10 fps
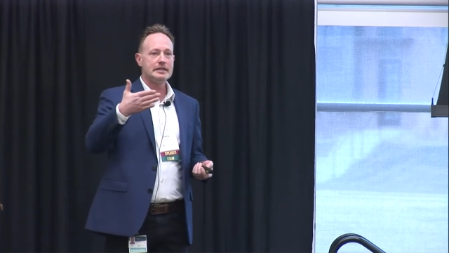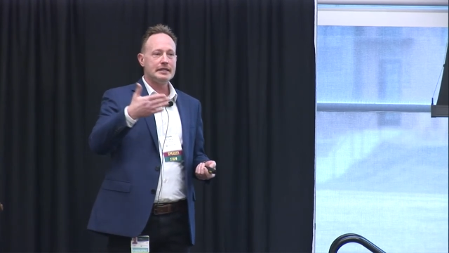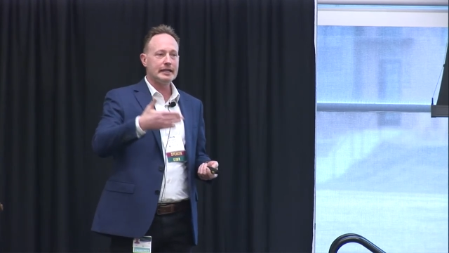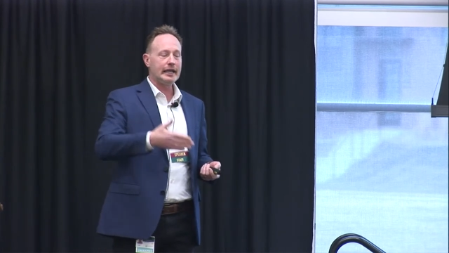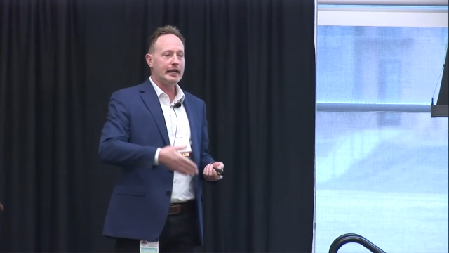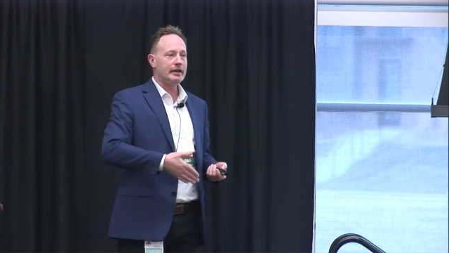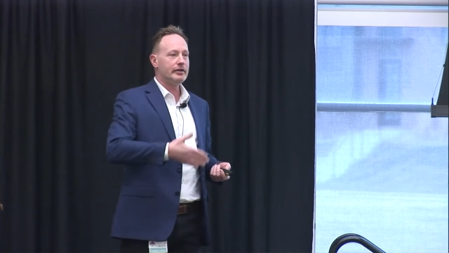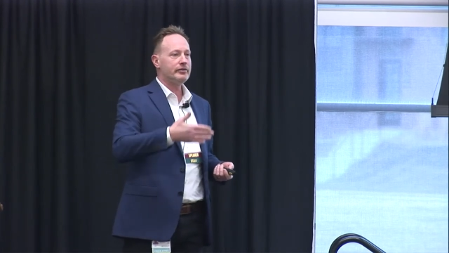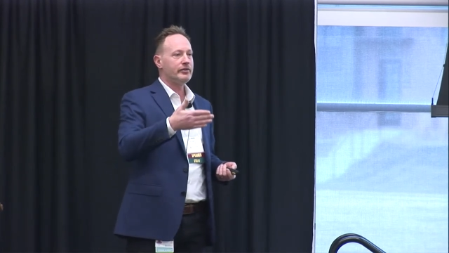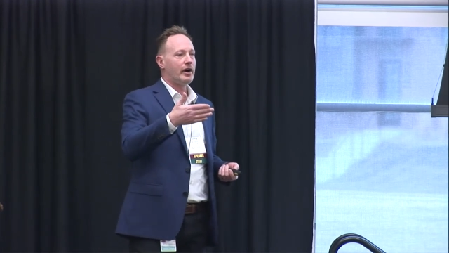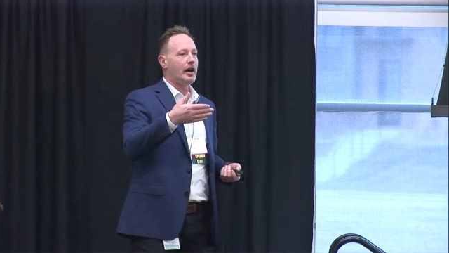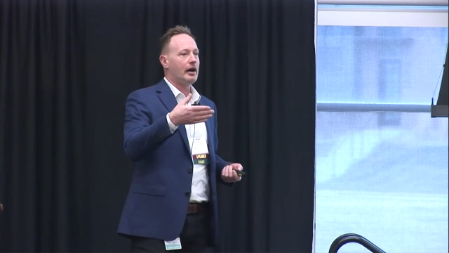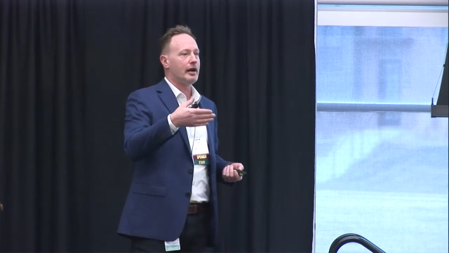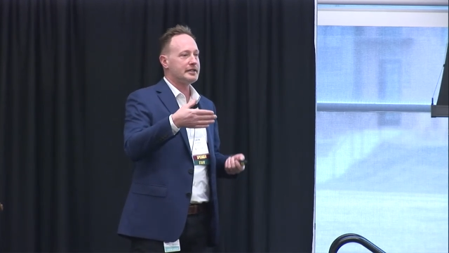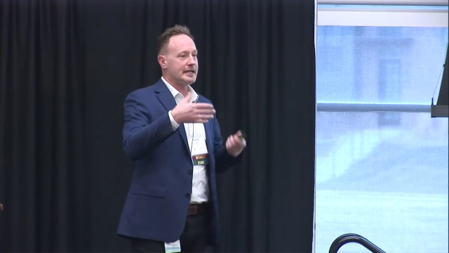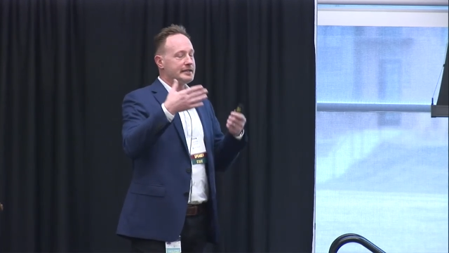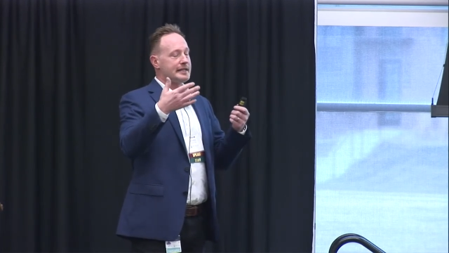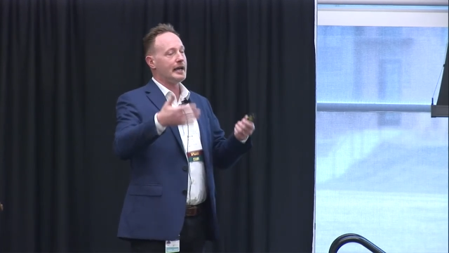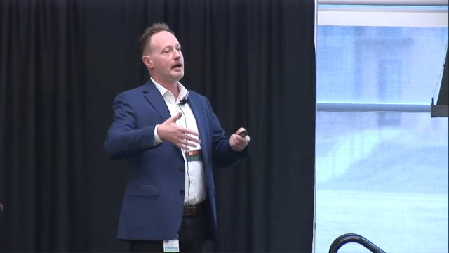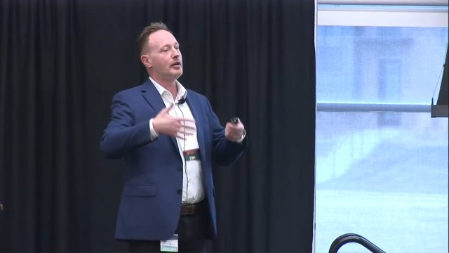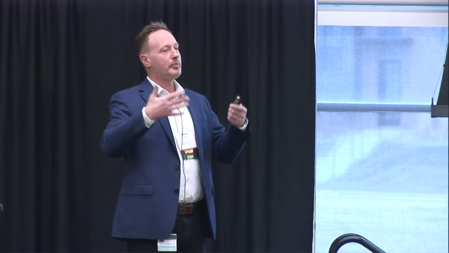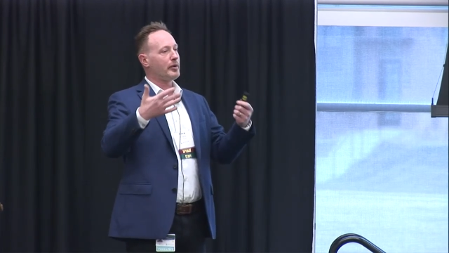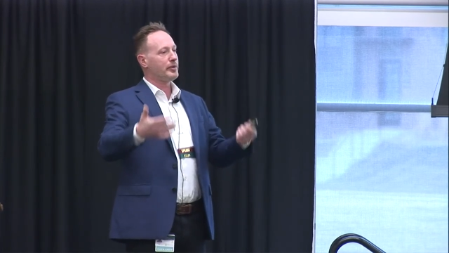to give, uh, to, to help our